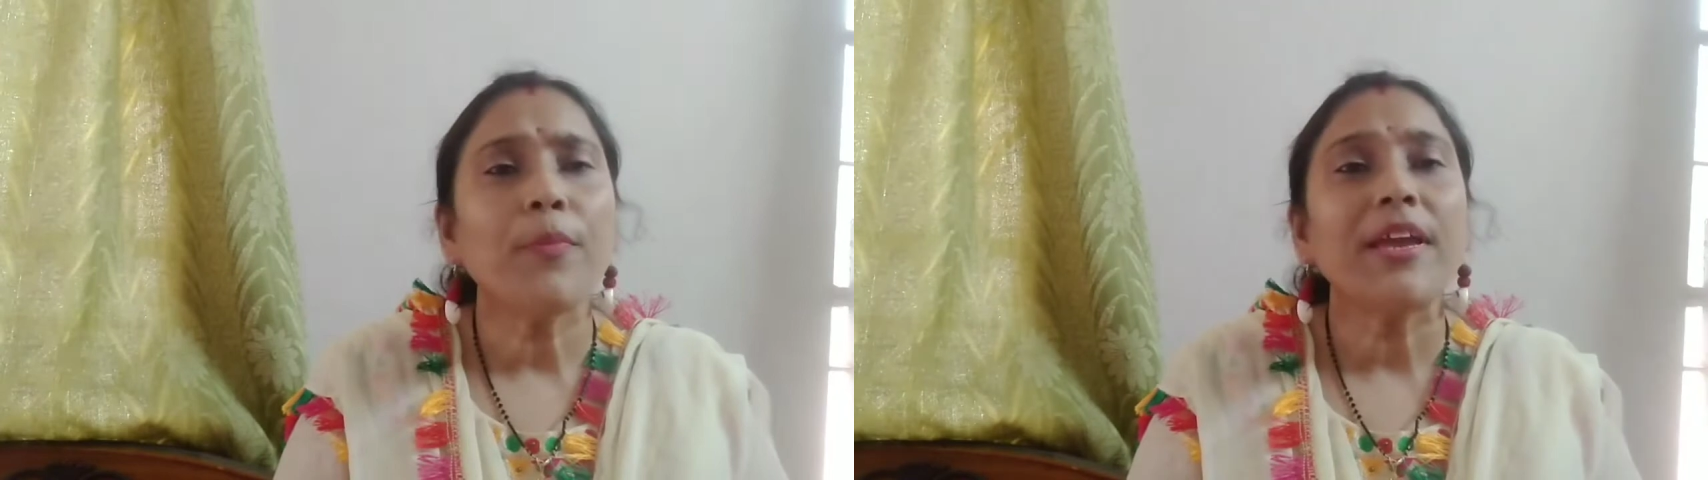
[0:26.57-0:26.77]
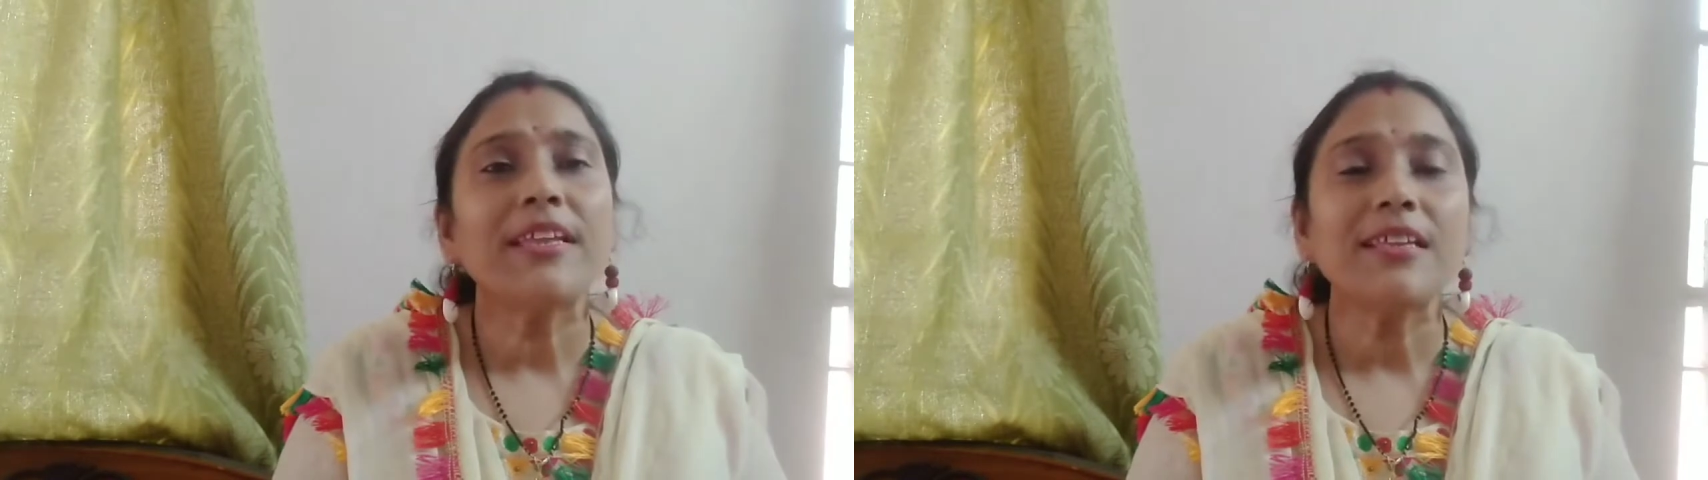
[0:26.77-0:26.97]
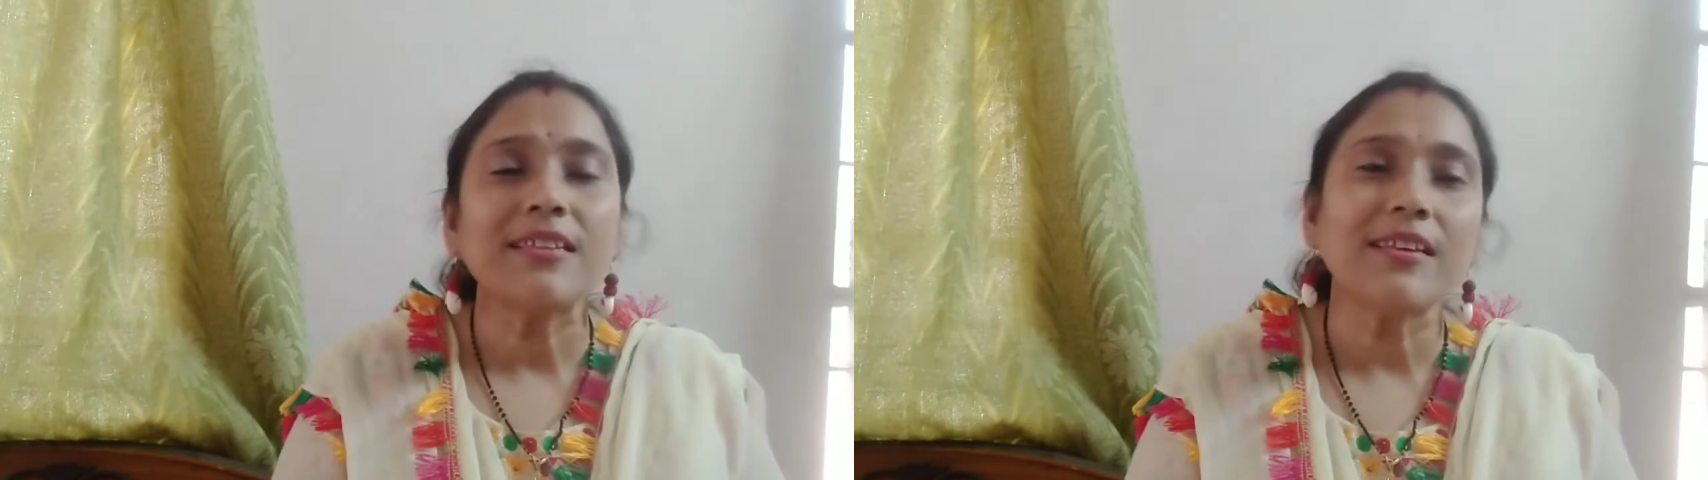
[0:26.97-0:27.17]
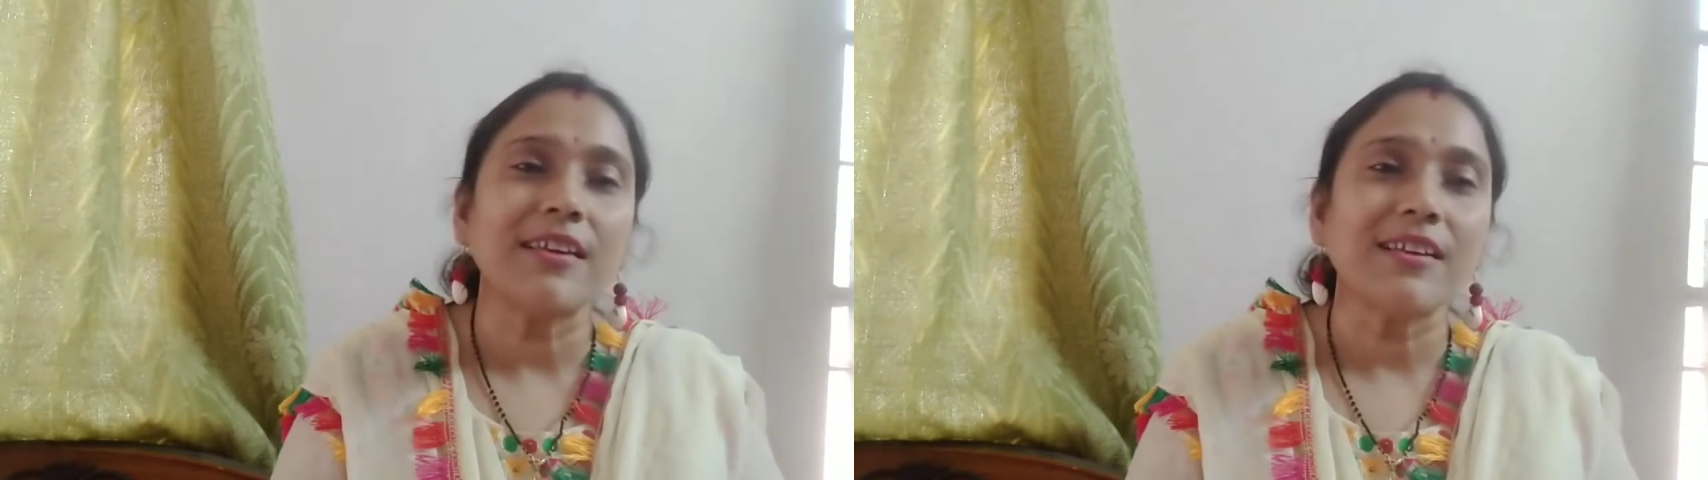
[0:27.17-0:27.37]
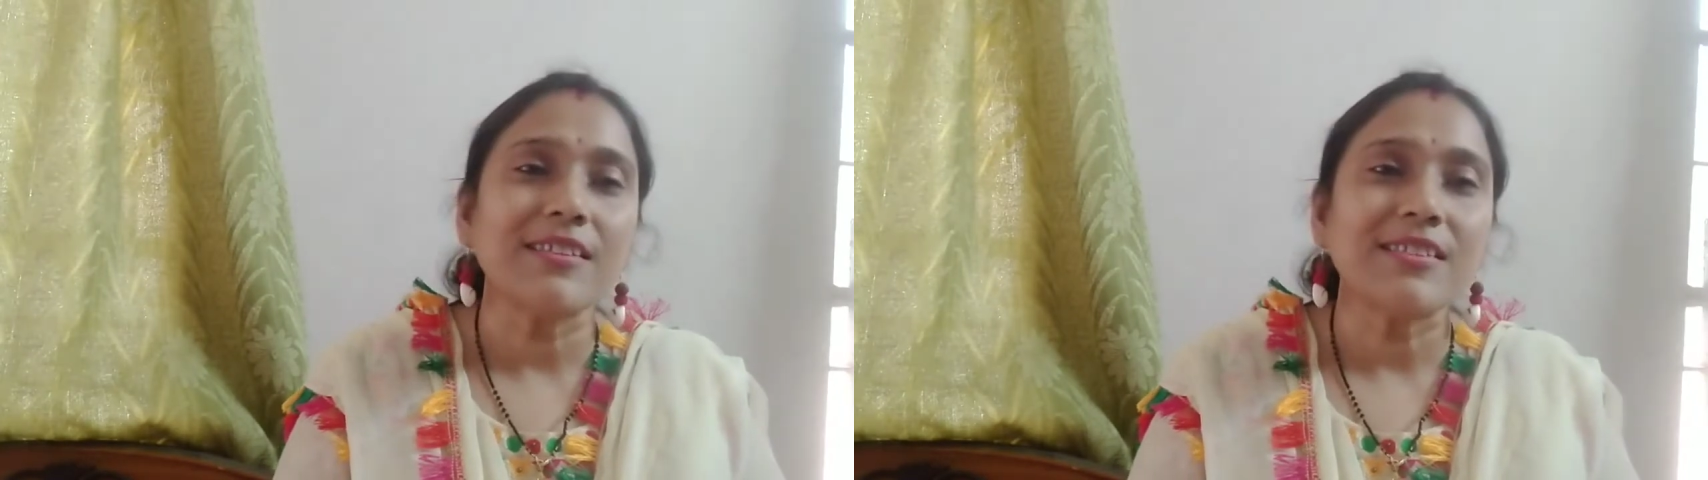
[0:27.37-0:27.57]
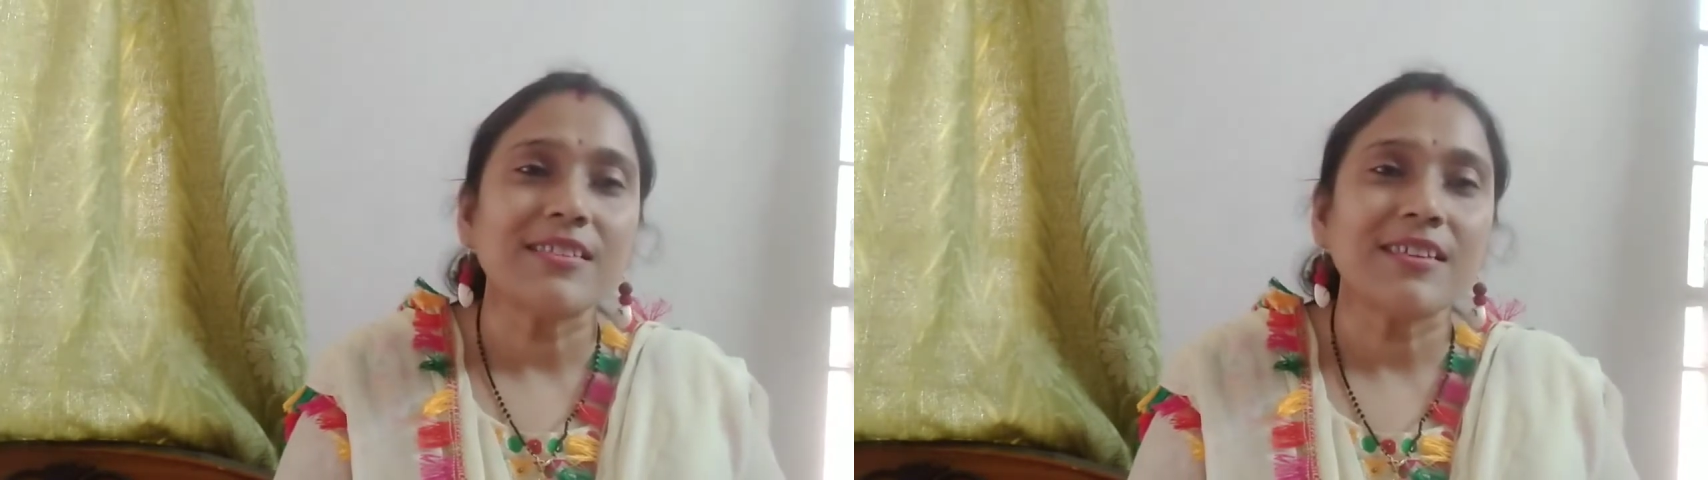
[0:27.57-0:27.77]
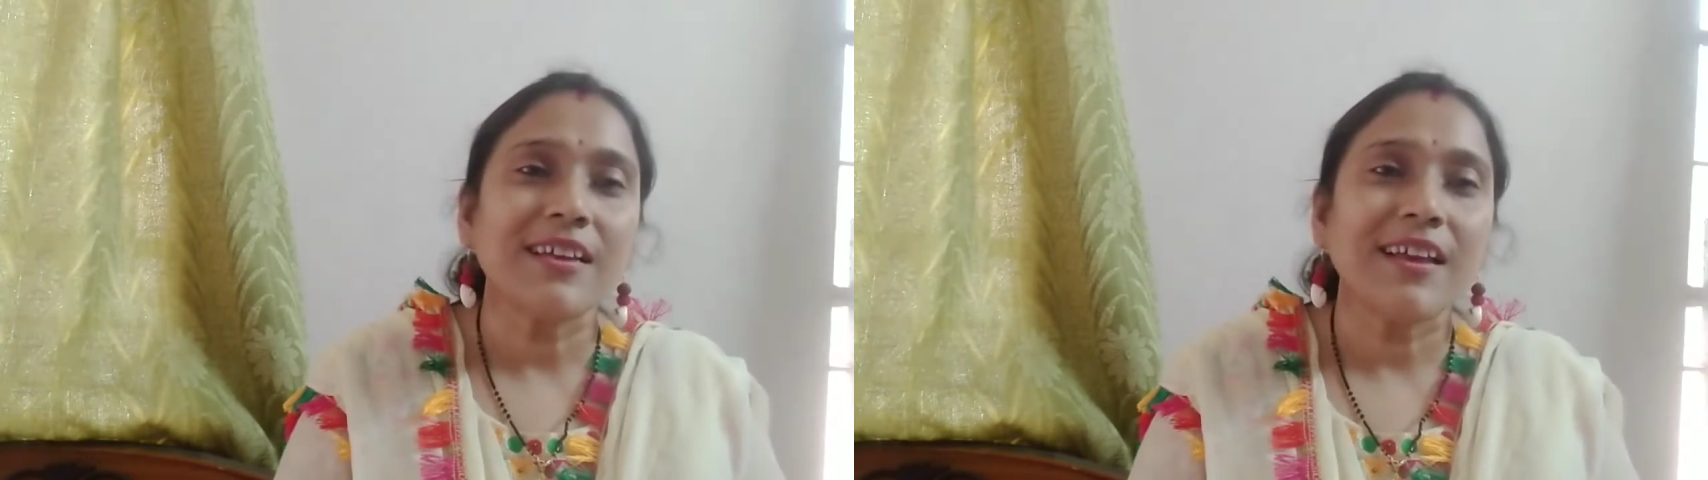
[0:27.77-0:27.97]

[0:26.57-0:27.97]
many things